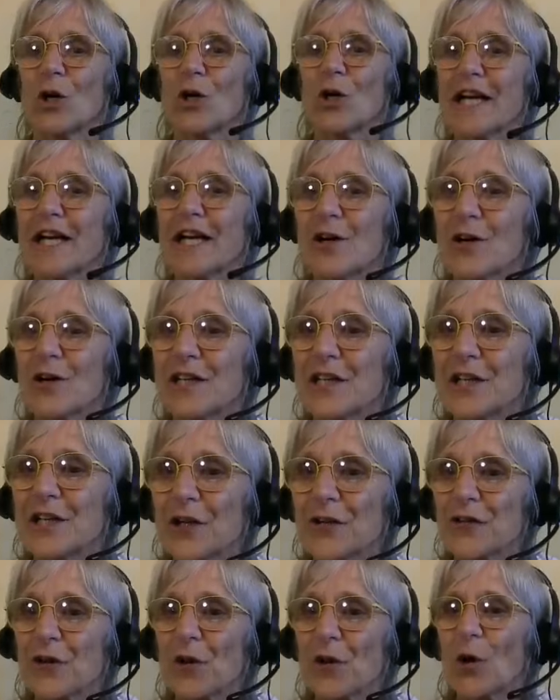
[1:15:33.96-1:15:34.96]
talking or
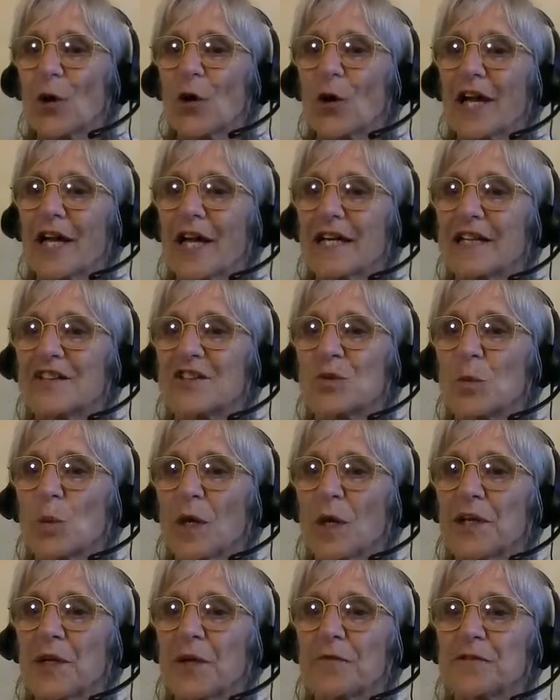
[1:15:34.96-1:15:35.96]
not talking, it's
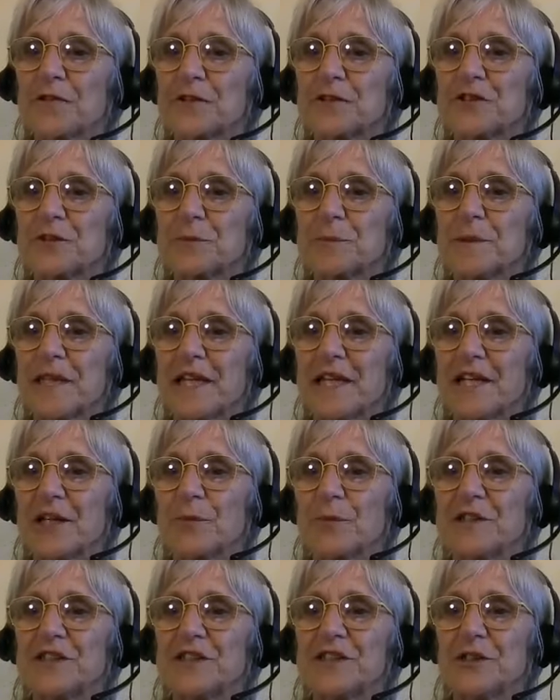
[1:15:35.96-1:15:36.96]
wonderful to be
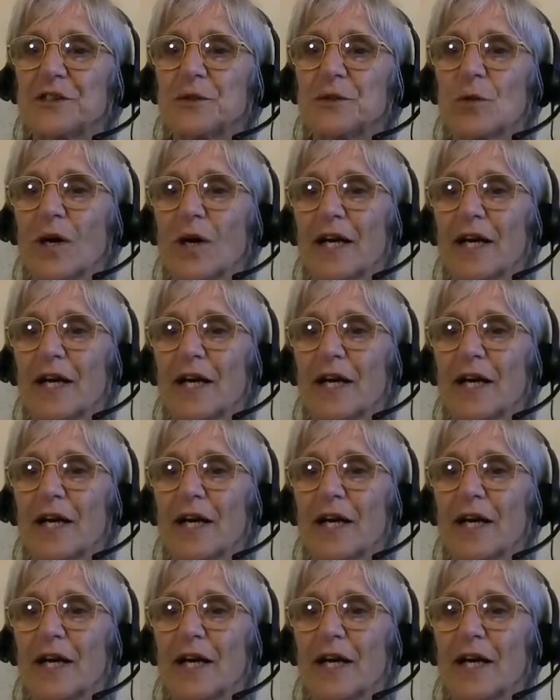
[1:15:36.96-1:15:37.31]
here with you.